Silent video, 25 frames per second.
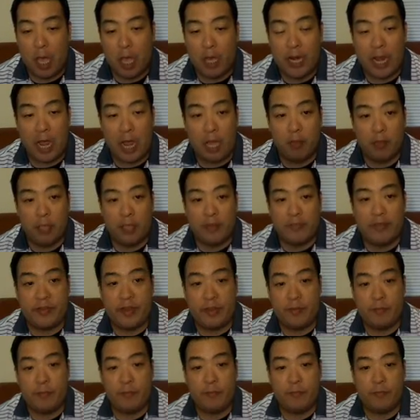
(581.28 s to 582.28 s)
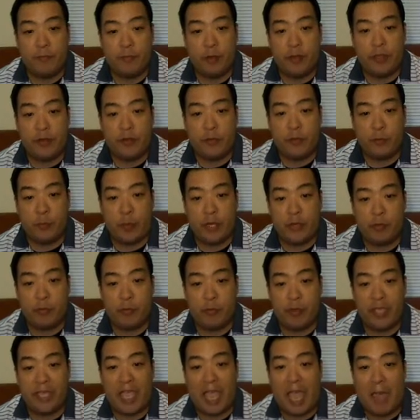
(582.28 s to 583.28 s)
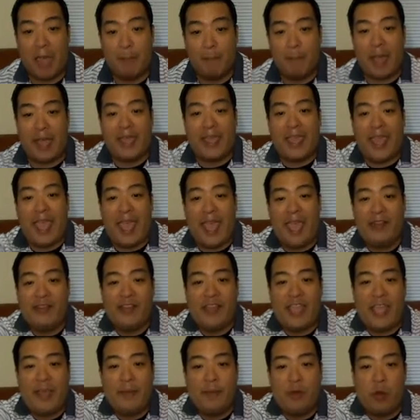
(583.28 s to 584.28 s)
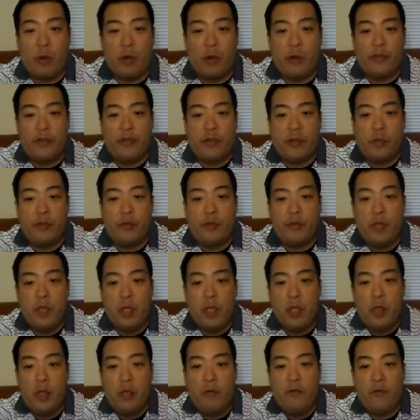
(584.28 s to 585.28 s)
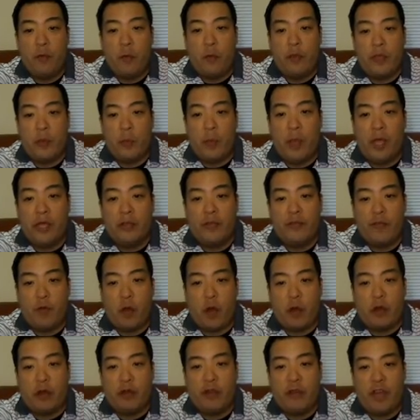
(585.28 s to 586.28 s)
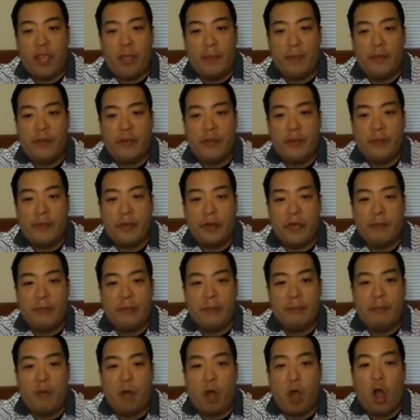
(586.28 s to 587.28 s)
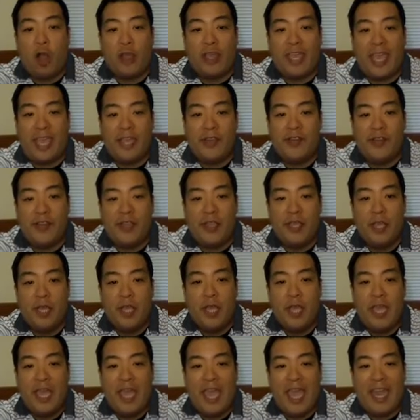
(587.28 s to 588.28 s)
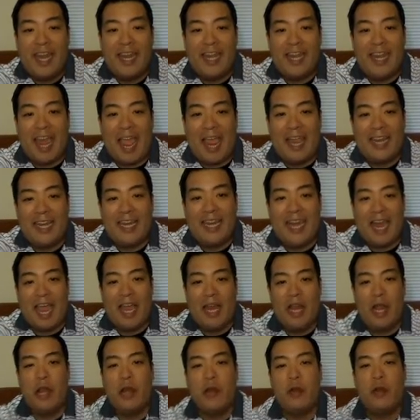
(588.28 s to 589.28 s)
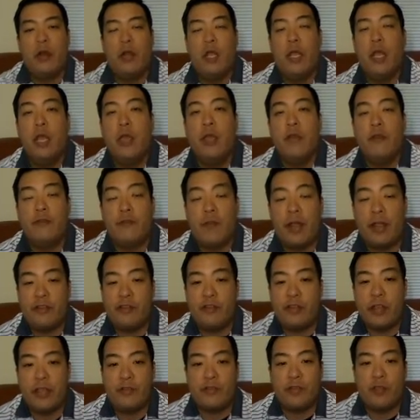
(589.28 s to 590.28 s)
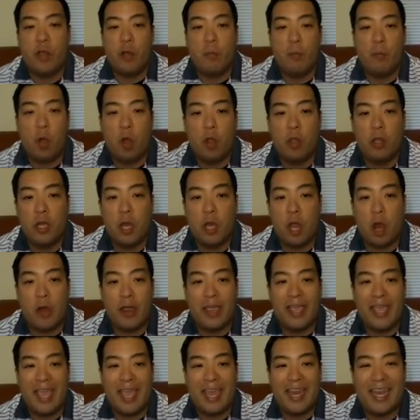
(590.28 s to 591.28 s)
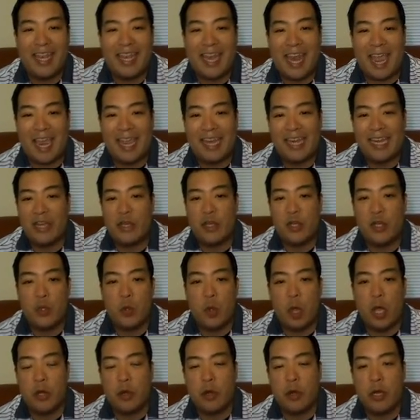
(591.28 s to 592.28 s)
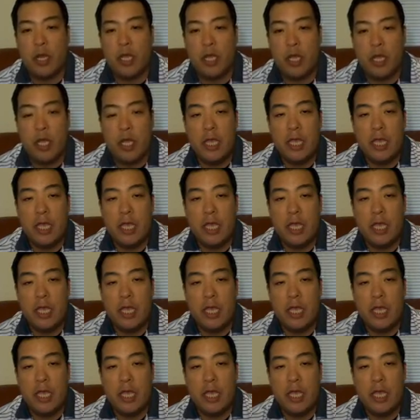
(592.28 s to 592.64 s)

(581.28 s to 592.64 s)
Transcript: Now, that's it for this week. To recap my cash game cornerstones for the Wells Fargo Championship, they're going to be Paul Casey at $9,900, Francesco Molinari at $9,200,